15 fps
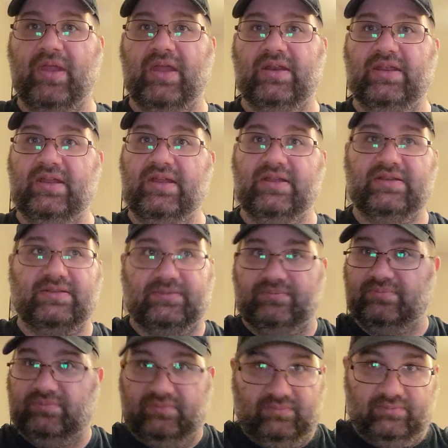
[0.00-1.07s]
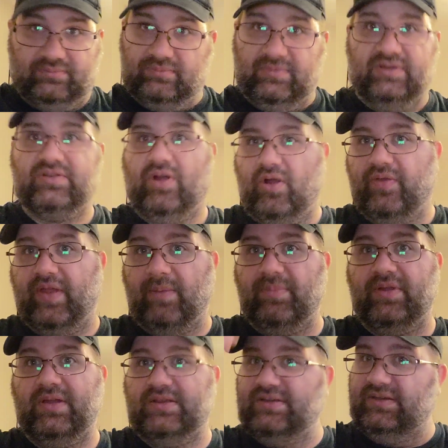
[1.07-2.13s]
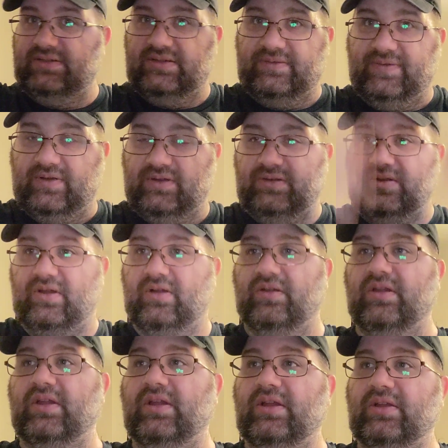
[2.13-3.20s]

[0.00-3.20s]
man. He is, he's called that because he's just fucking tall.